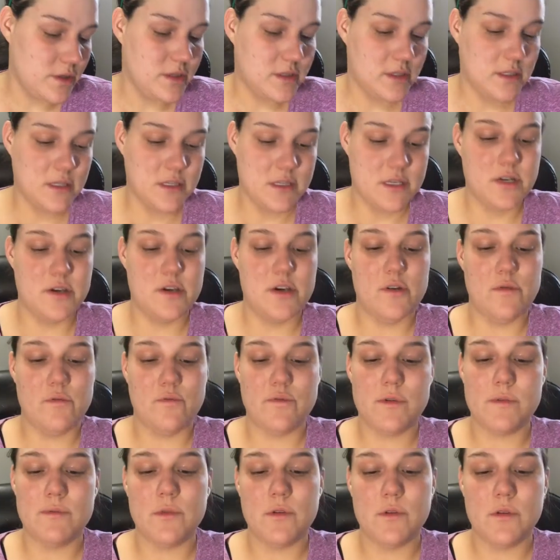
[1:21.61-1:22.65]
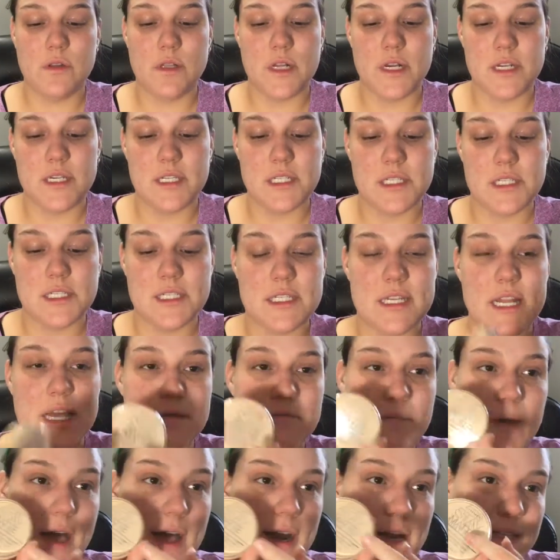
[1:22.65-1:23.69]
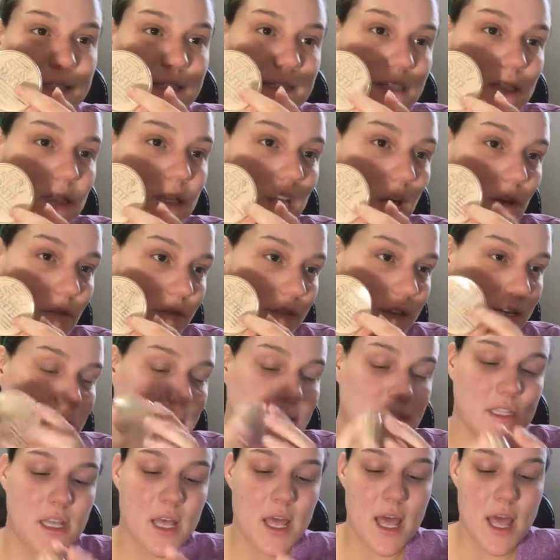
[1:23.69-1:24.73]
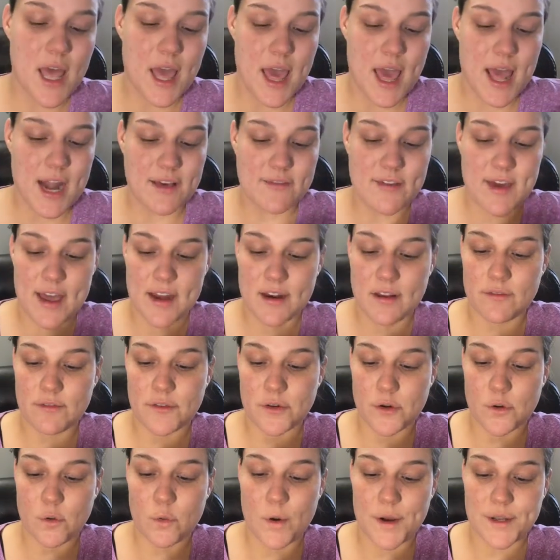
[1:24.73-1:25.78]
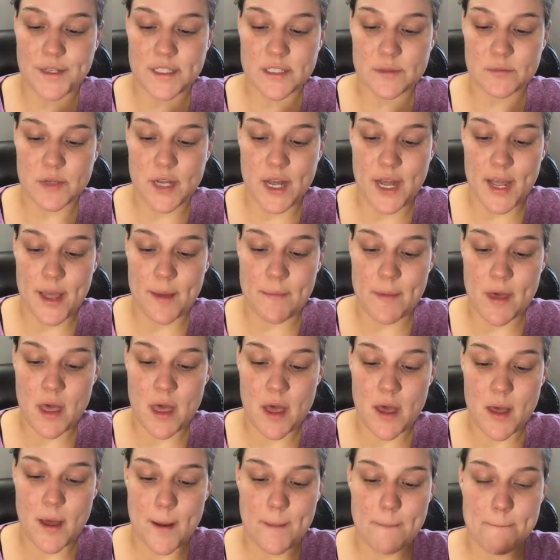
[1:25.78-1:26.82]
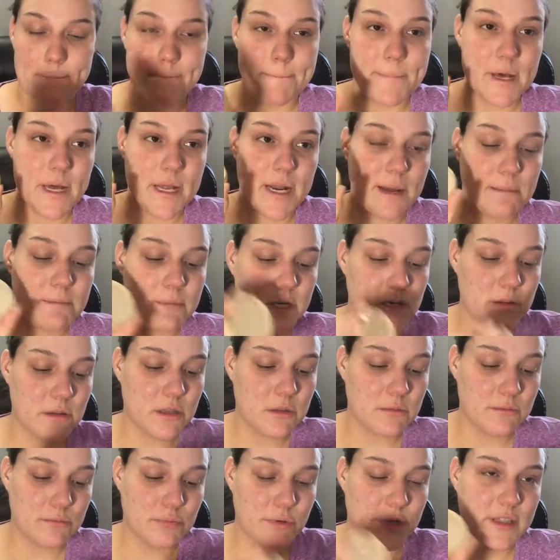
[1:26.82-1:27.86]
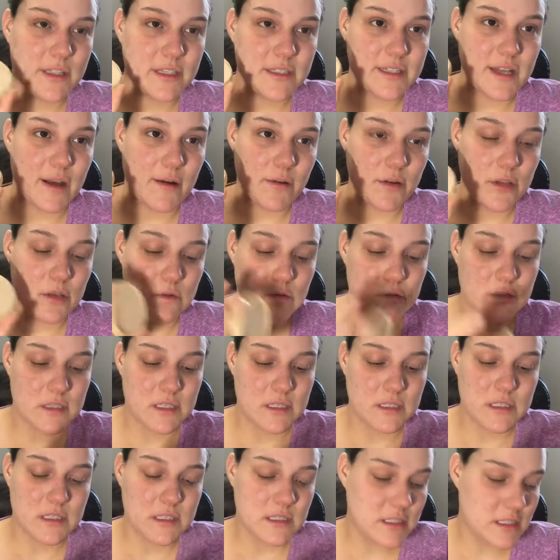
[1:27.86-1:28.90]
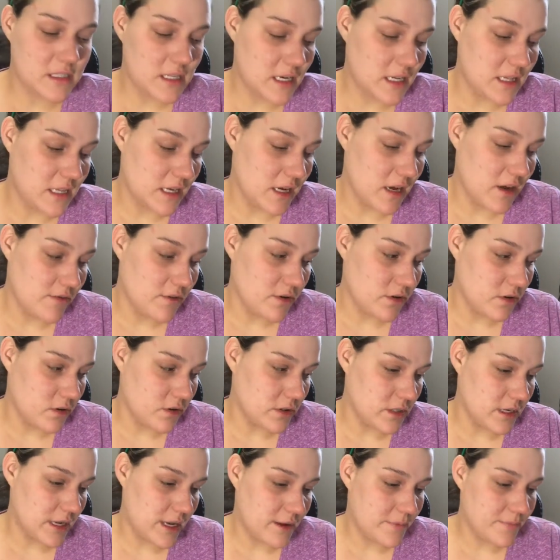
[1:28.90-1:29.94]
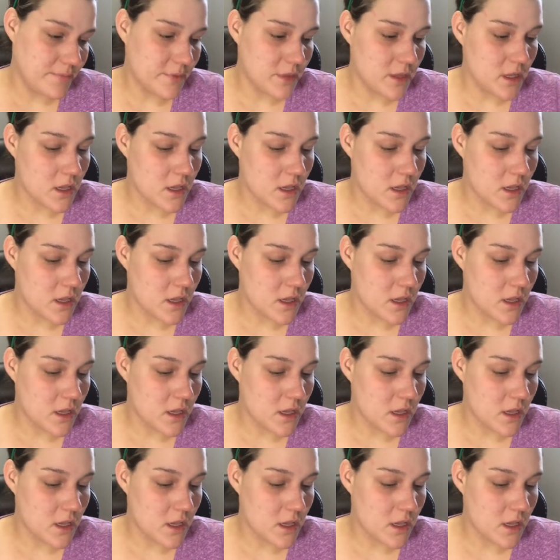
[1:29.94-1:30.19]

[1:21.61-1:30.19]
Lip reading: This is the Rimmel London Stay Matte. I still love this and I've had it for quite some time, but I'm gonna bring this out and use this instead of the CoverGirl today.